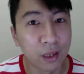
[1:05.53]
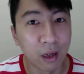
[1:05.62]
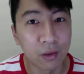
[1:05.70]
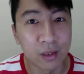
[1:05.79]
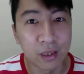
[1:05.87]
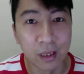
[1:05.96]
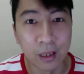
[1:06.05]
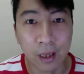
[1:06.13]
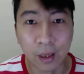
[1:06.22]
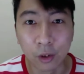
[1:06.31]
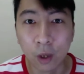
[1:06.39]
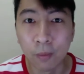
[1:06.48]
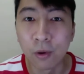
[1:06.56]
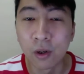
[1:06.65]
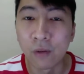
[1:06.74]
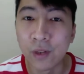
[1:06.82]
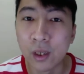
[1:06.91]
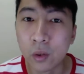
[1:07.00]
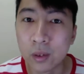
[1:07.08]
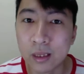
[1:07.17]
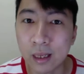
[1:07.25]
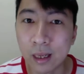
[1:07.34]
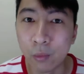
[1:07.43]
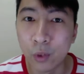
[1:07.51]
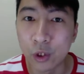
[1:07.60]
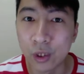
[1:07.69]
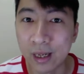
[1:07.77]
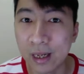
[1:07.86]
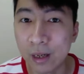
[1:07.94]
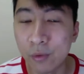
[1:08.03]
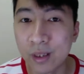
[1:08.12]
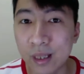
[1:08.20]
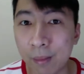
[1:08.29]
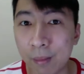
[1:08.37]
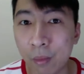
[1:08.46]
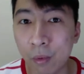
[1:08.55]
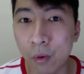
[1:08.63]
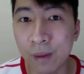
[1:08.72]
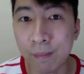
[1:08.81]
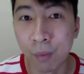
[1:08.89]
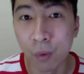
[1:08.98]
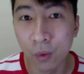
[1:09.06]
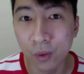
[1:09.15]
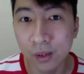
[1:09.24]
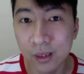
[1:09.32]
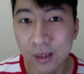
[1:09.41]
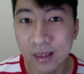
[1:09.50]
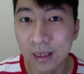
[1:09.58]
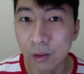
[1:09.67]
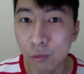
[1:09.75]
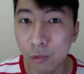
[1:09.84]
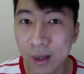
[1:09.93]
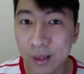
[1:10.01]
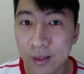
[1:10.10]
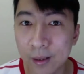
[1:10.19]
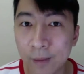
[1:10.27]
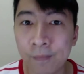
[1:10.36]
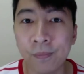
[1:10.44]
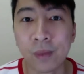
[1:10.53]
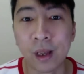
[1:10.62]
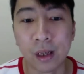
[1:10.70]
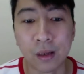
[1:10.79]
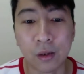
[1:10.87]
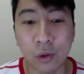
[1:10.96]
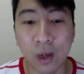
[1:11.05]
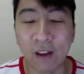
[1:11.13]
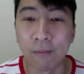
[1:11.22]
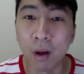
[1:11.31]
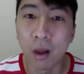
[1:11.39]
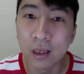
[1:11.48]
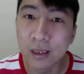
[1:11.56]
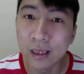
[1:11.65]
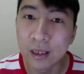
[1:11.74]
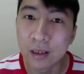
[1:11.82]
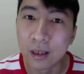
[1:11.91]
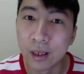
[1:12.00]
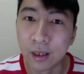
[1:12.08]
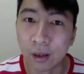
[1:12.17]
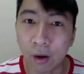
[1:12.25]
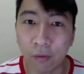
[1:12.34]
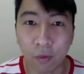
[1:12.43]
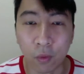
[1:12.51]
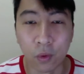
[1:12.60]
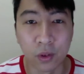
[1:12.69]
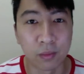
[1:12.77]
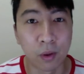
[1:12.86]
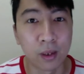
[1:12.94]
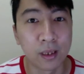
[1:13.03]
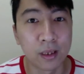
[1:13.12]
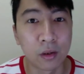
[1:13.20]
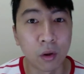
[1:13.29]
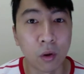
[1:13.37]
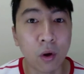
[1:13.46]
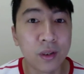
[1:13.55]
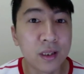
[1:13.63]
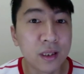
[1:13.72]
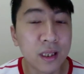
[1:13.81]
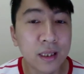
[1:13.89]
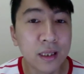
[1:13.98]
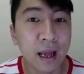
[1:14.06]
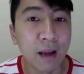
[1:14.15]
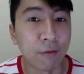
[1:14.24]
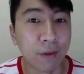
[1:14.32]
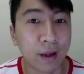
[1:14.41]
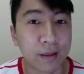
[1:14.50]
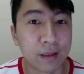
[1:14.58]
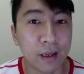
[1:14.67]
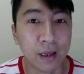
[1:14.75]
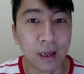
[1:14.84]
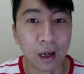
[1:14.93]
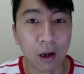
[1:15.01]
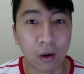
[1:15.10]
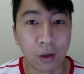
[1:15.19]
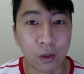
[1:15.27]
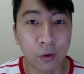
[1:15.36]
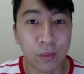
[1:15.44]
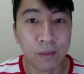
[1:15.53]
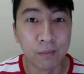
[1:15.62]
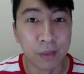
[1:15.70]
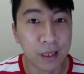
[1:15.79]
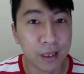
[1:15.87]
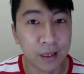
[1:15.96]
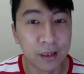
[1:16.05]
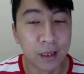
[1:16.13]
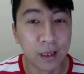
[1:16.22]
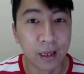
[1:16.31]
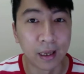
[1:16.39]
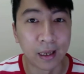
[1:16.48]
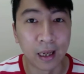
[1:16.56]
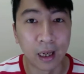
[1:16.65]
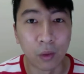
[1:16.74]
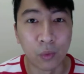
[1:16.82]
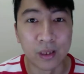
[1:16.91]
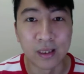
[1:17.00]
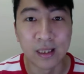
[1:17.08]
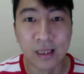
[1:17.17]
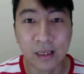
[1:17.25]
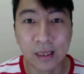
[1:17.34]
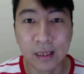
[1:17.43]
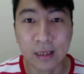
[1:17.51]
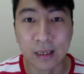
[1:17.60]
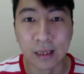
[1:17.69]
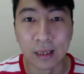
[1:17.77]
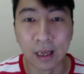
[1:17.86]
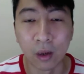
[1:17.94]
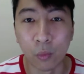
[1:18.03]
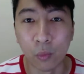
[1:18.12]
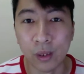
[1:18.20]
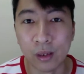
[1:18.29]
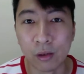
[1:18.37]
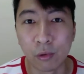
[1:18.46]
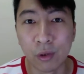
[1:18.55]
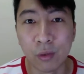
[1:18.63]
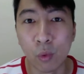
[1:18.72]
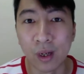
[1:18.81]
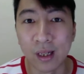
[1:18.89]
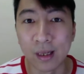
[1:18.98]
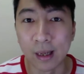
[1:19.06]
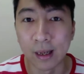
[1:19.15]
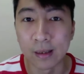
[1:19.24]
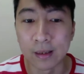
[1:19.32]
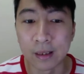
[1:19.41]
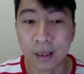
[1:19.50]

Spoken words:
How is the topography looks like? Which areas are more important than the rest? And then you have politics. Of course, politics constantly affects our human being and how we see things and how we treat one another.